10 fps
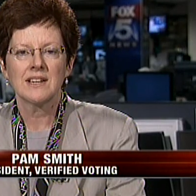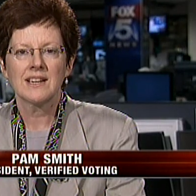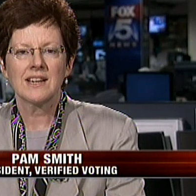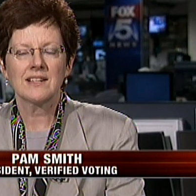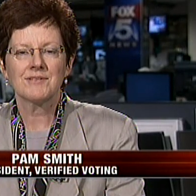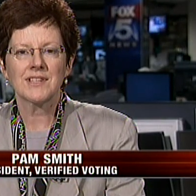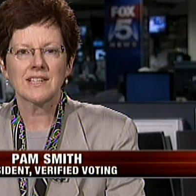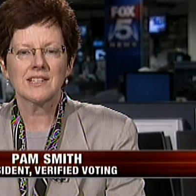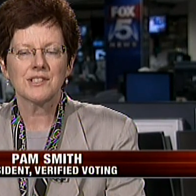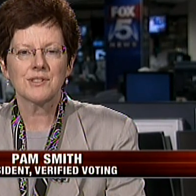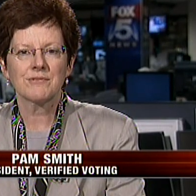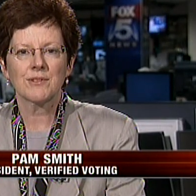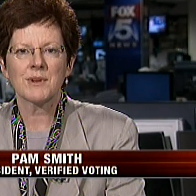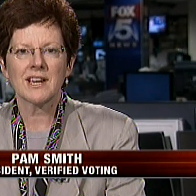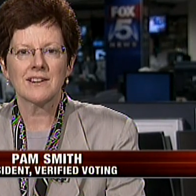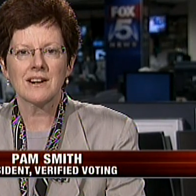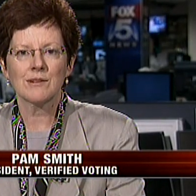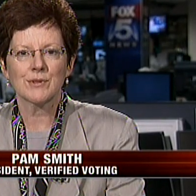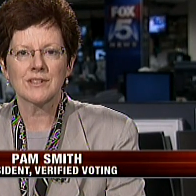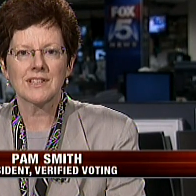And if they can do it from Ann
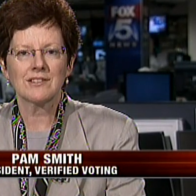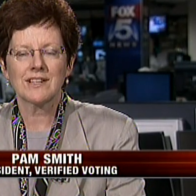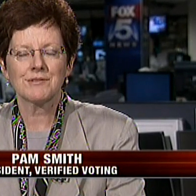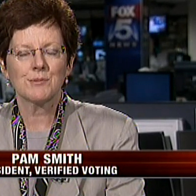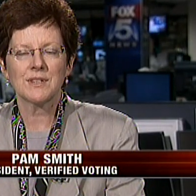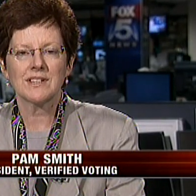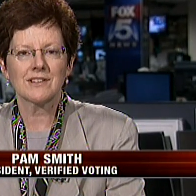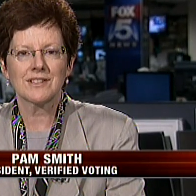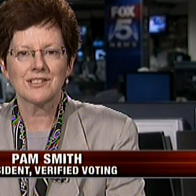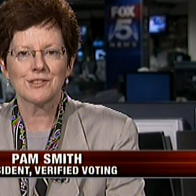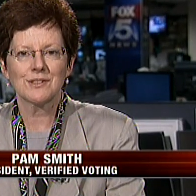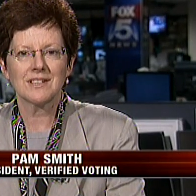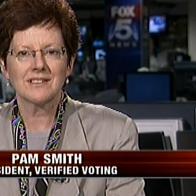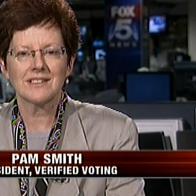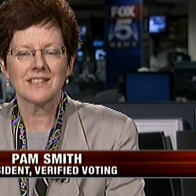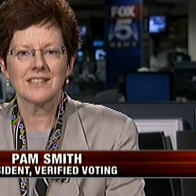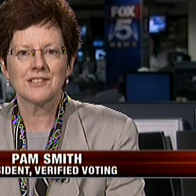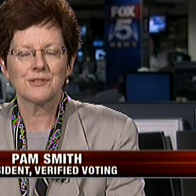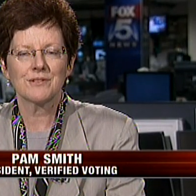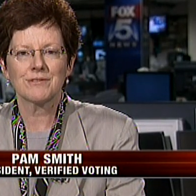Arbor, they don't have to be here to do it, then they
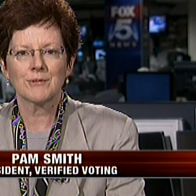can do it from